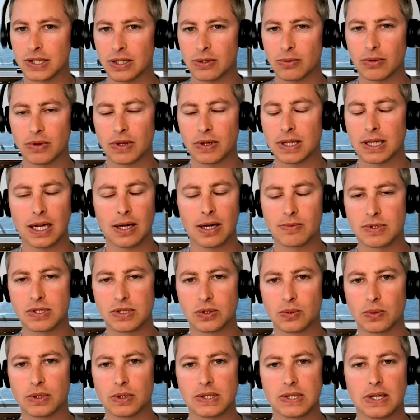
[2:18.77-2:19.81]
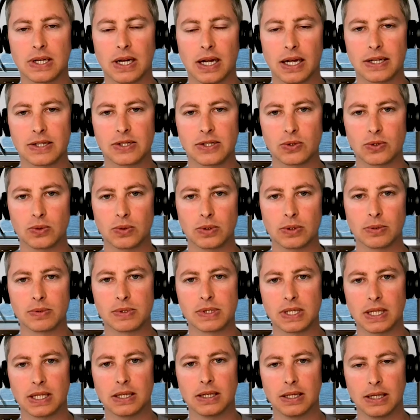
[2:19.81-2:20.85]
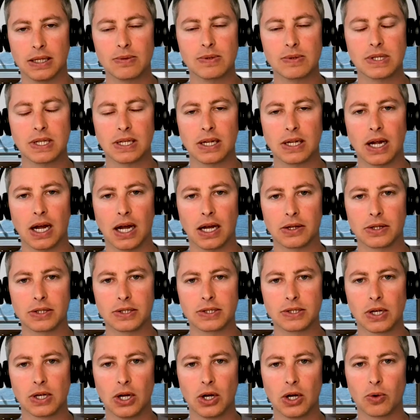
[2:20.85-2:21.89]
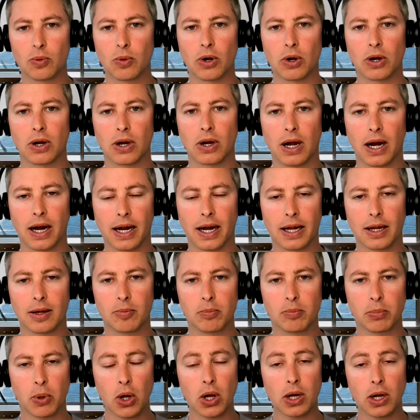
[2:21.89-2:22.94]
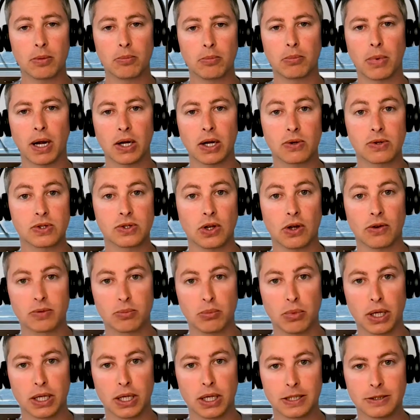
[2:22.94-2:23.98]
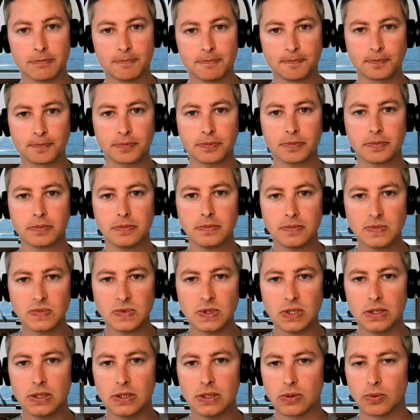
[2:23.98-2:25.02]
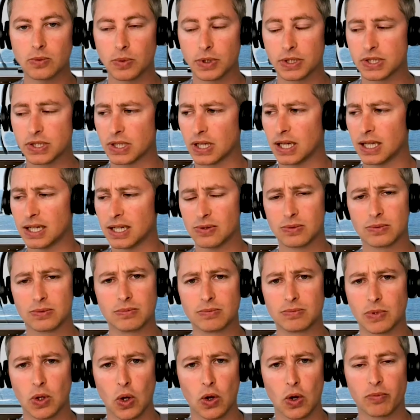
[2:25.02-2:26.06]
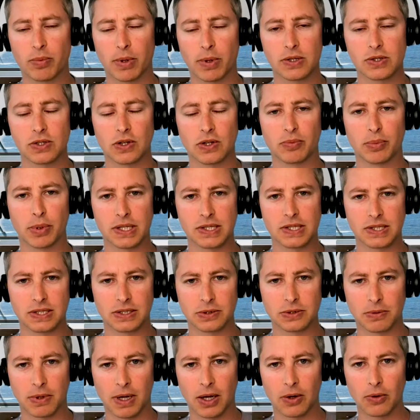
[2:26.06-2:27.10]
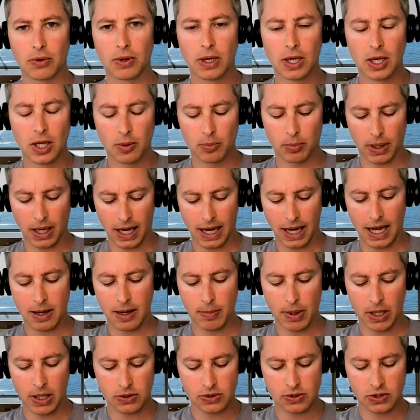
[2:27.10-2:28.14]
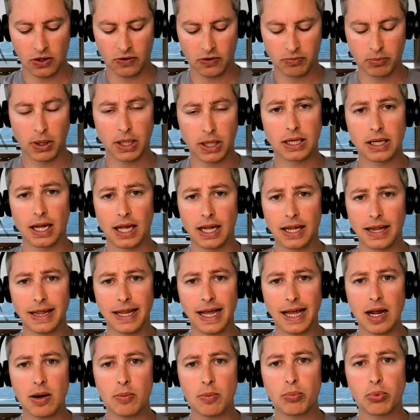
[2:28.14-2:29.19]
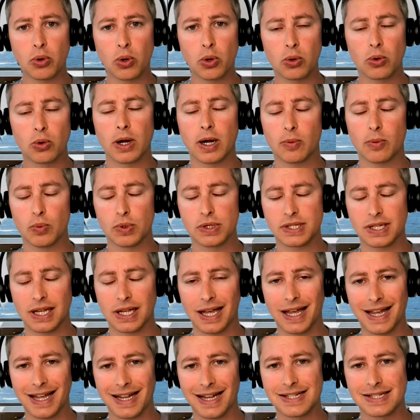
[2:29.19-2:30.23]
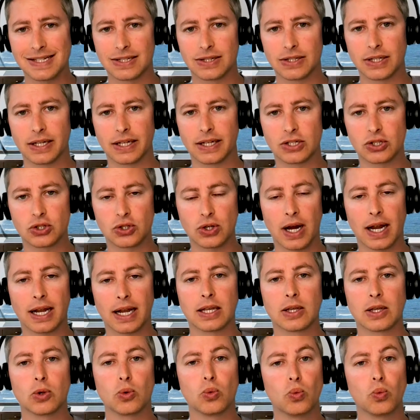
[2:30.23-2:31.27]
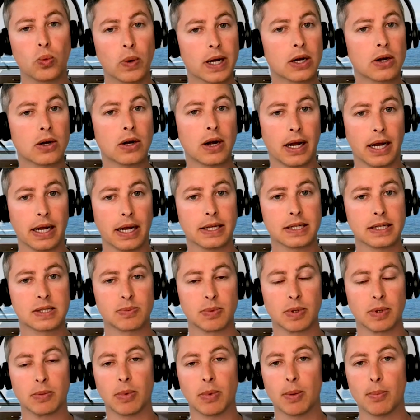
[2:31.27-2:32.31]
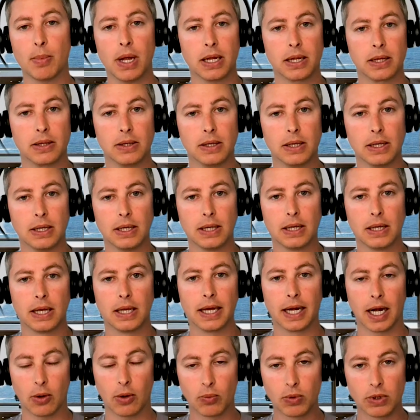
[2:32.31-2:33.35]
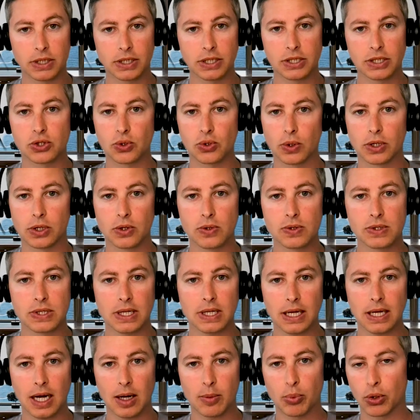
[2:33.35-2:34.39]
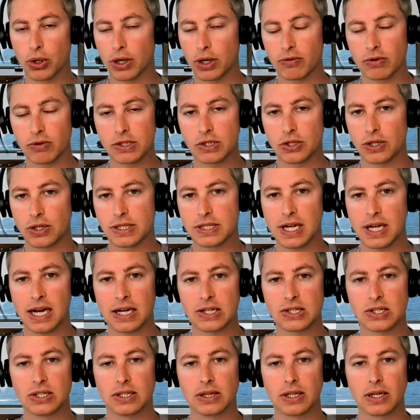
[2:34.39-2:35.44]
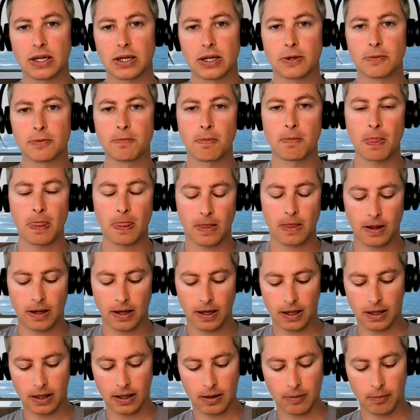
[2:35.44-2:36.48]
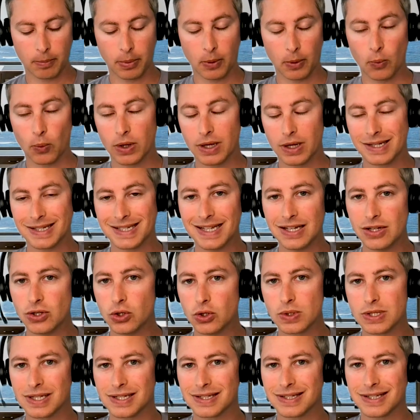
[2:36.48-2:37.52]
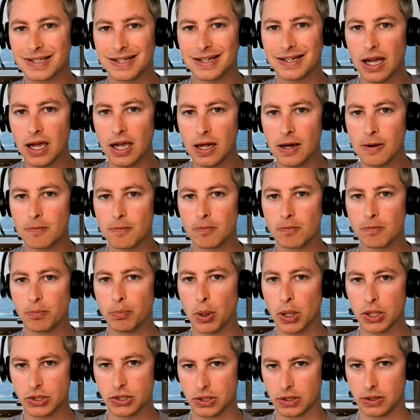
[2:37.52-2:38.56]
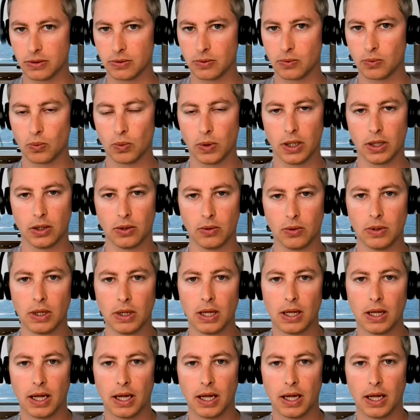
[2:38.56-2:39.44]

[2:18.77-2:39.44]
I don't think I was doing this in high school. It was in college where I bought Microsoft Money, which I don't know if Microsoft Money is still around, but I had Microsoft Money, and that program was excellent at tracking where I had spent my money. And I really enjoyed using it. I put every transaction in there. But what it didn't do is it did not budget well.